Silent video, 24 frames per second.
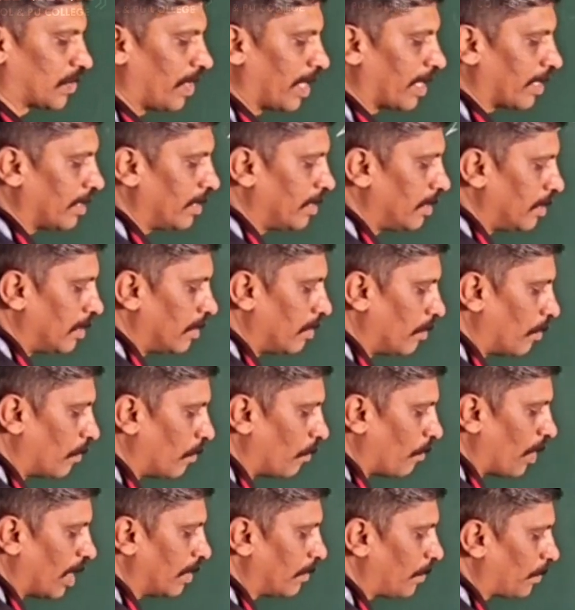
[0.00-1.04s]
square.
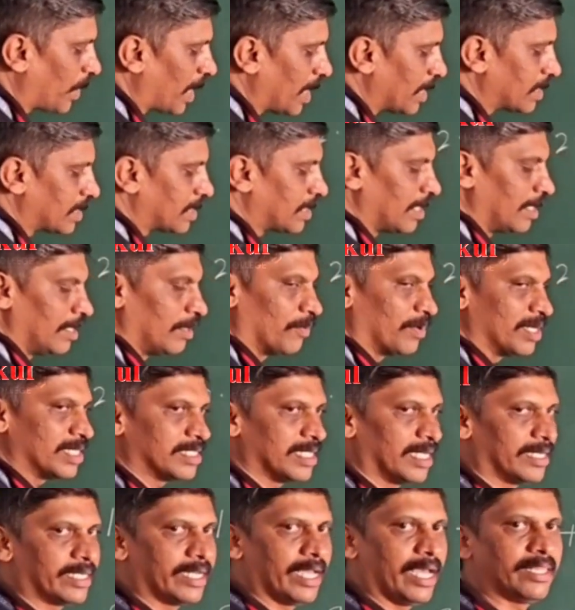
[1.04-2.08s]
1 plus, what
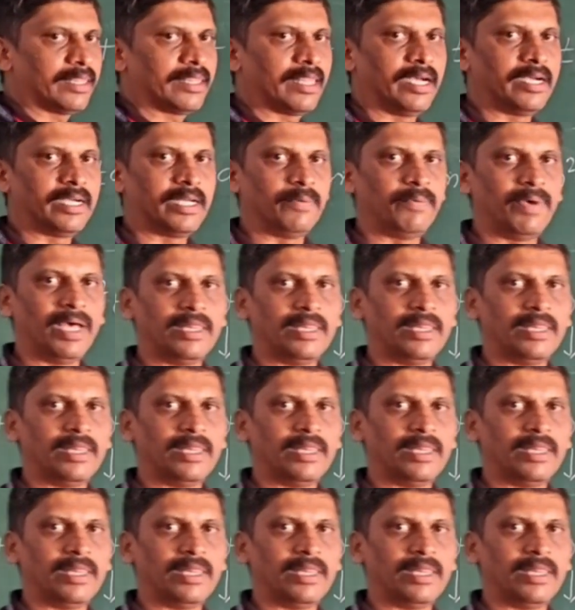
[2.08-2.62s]
is the tan 30